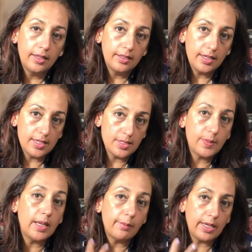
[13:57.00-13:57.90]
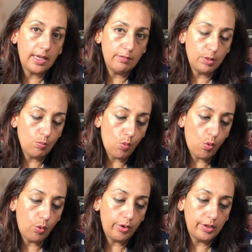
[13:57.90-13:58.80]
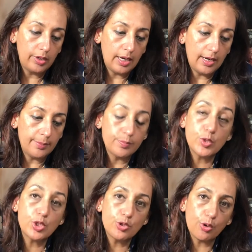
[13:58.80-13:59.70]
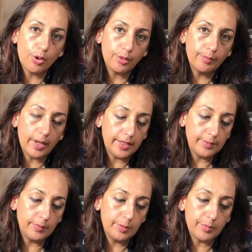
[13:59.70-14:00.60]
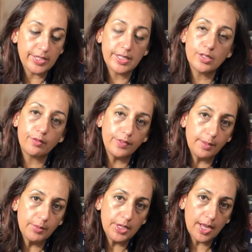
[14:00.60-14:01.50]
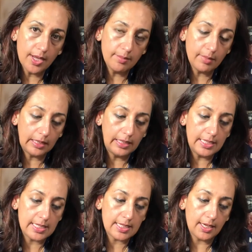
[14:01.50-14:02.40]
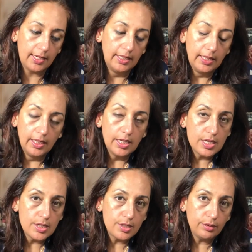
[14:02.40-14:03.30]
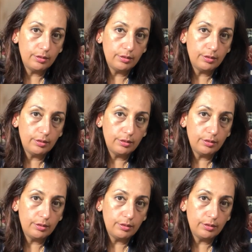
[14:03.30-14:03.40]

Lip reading: it is becoming even more strong by the presence of number 9 monthly star. So